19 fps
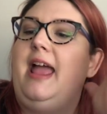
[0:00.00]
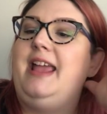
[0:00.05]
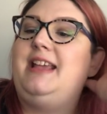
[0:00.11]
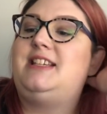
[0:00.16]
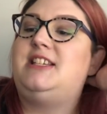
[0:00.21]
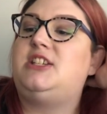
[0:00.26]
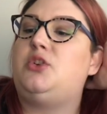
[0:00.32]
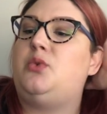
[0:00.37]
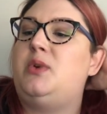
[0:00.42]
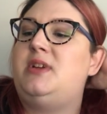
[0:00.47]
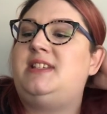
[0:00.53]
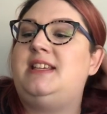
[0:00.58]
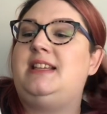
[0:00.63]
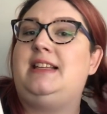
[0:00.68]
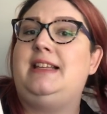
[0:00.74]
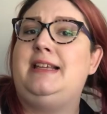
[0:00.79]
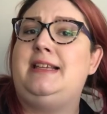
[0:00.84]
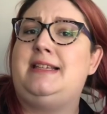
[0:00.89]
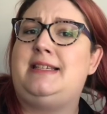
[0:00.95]

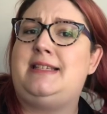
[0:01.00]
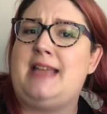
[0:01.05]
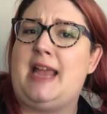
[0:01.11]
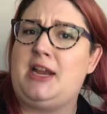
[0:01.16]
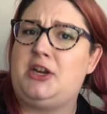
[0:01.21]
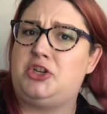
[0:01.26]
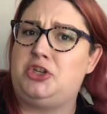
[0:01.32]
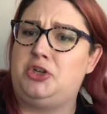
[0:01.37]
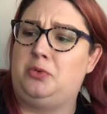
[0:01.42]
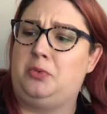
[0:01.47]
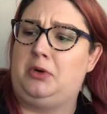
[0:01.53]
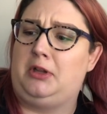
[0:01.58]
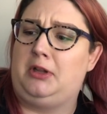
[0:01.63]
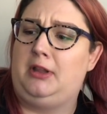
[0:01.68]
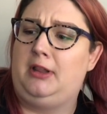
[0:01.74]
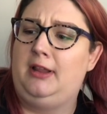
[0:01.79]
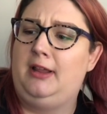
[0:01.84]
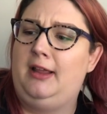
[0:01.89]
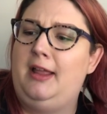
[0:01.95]
Exquisitely
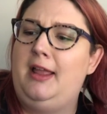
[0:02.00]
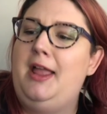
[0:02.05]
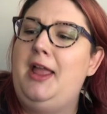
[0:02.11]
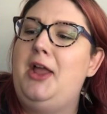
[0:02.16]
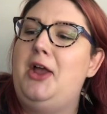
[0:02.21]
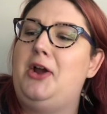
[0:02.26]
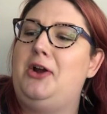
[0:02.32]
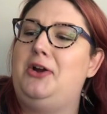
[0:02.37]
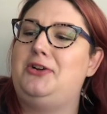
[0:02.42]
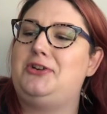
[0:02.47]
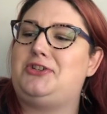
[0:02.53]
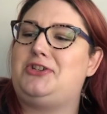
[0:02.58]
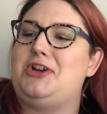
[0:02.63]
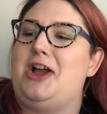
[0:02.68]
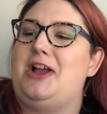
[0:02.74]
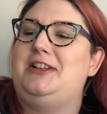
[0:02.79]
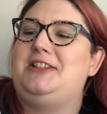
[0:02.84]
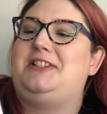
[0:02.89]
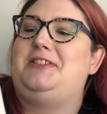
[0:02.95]
sexual,
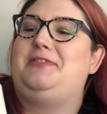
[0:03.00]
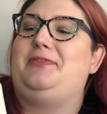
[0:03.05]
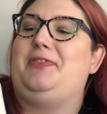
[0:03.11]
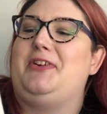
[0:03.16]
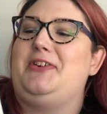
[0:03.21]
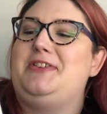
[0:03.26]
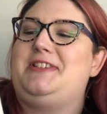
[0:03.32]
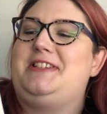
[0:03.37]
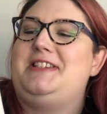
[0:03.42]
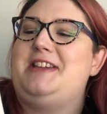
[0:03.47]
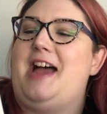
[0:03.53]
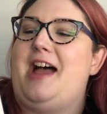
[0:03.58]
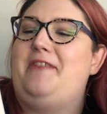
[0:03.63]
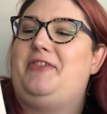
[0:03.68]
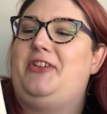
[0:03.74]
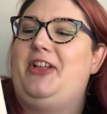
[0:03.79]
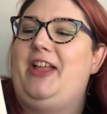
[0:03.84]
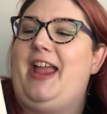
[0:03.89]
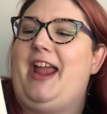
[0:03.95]
Hershon's first
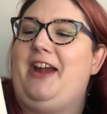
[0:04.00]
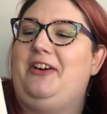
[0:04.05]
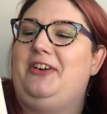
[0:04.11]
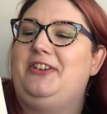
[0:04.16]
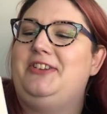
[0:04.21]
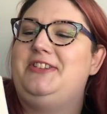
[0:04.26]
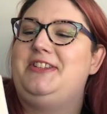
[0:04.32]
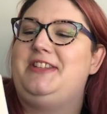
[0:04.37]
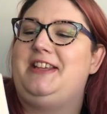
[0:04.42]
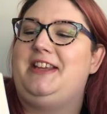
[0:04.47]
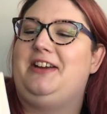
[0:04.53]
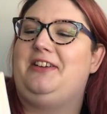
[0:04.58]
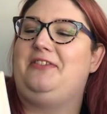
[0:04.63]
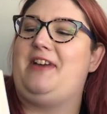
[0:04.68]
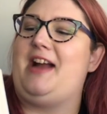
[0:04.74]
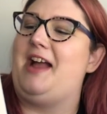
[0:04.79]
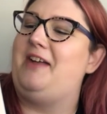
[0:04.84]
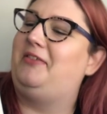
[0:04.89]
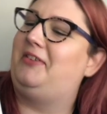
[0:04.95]
novel heralded the
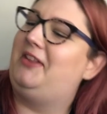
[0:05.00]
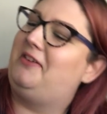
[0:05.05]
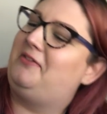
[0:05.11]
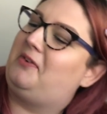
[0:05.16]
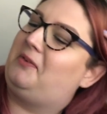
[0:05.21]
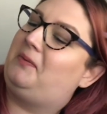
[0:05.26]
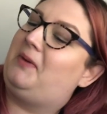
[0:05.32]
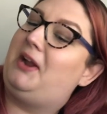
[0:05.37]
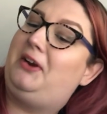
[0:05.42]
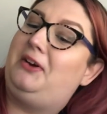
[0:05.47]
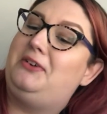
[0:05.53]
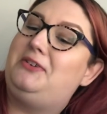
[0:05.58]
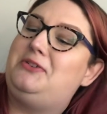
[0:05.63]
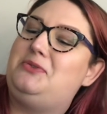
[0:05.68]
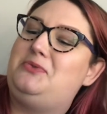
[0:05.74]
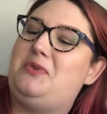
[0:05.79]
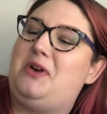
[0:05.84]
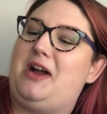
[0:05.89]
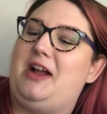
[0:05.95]
arrival of a writer
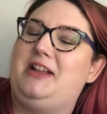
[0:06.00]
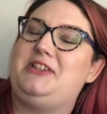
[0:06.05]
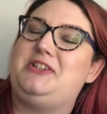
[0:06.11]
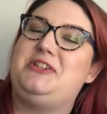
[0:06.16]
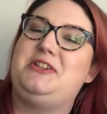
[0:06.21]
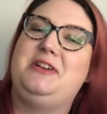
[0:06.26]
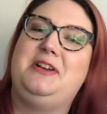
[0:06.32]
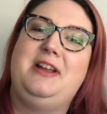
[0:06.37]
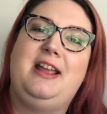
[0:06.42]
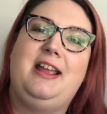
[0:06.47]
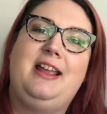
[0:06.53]
to watch.